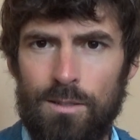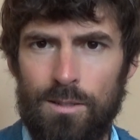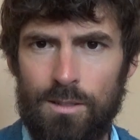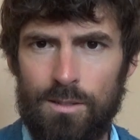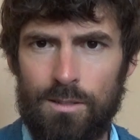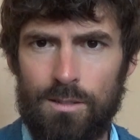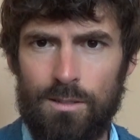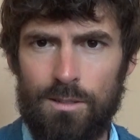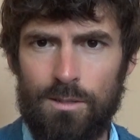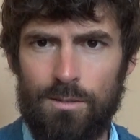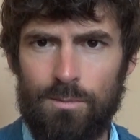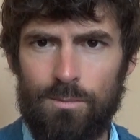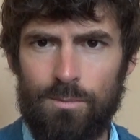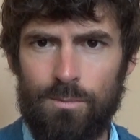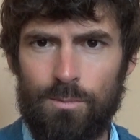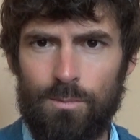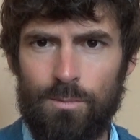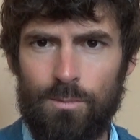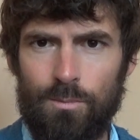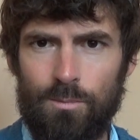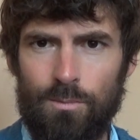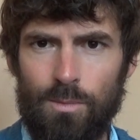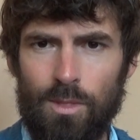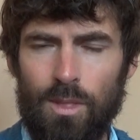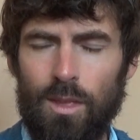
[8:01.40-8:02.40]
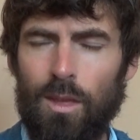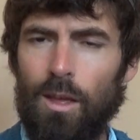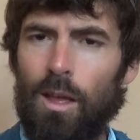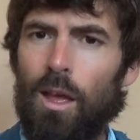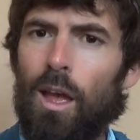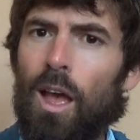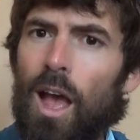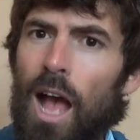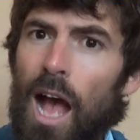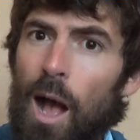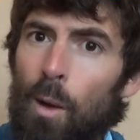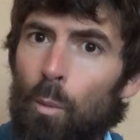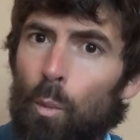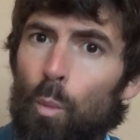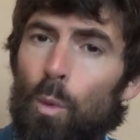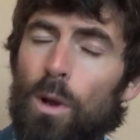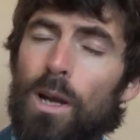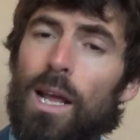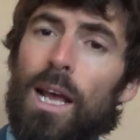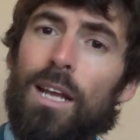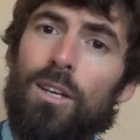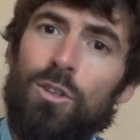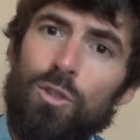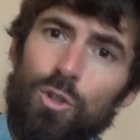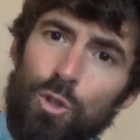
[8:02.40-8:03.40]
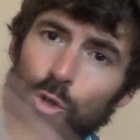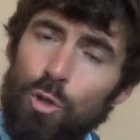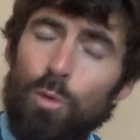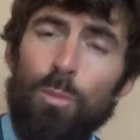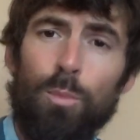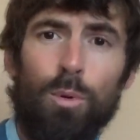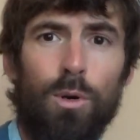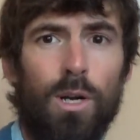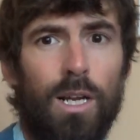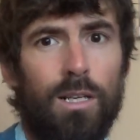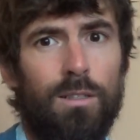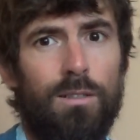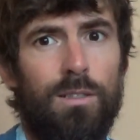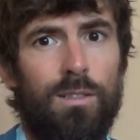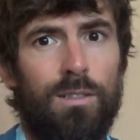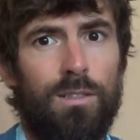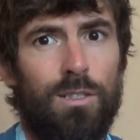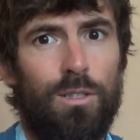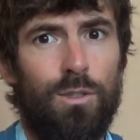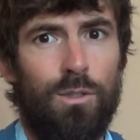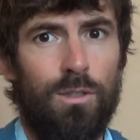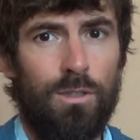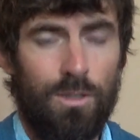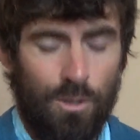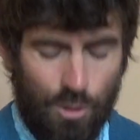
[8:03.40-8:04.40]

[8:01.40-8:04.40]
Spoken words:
it. And when I do practice